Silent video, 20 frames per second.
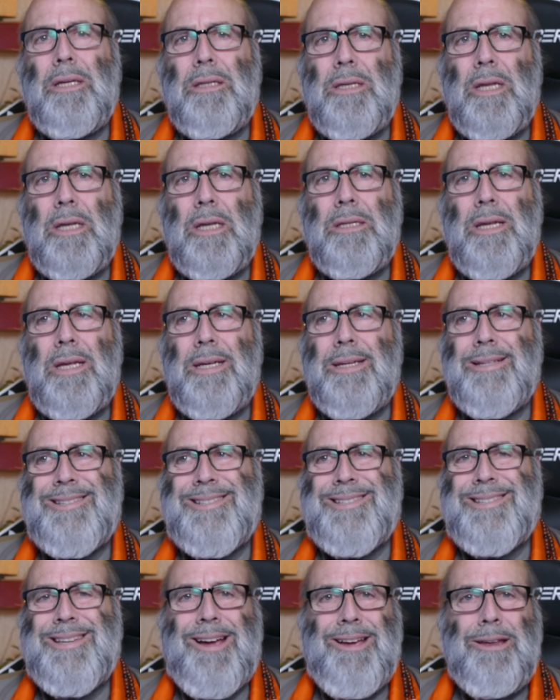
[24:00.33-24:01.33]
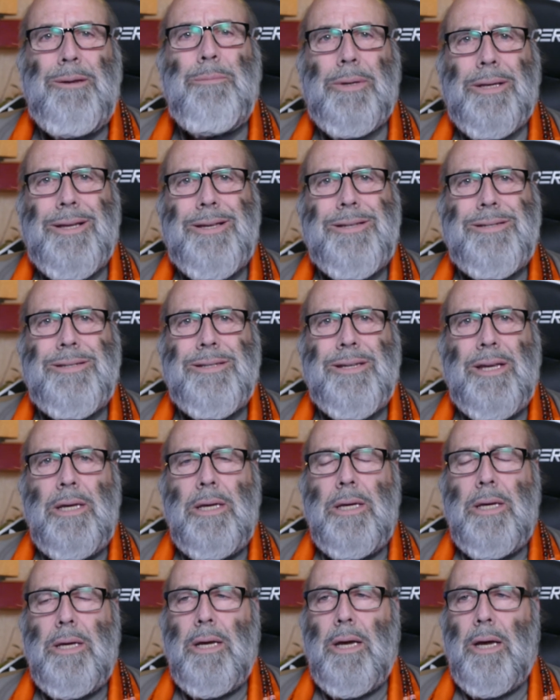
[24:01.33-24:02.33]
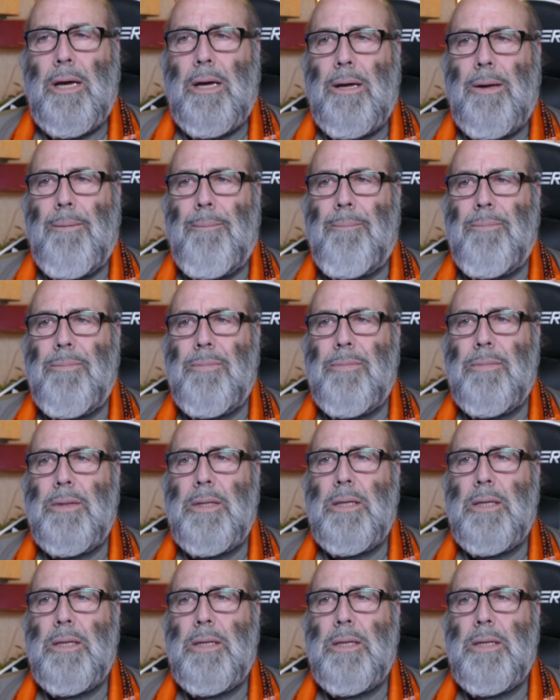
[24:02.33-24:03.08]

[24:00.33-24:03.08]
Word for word: that it's timeless. Um,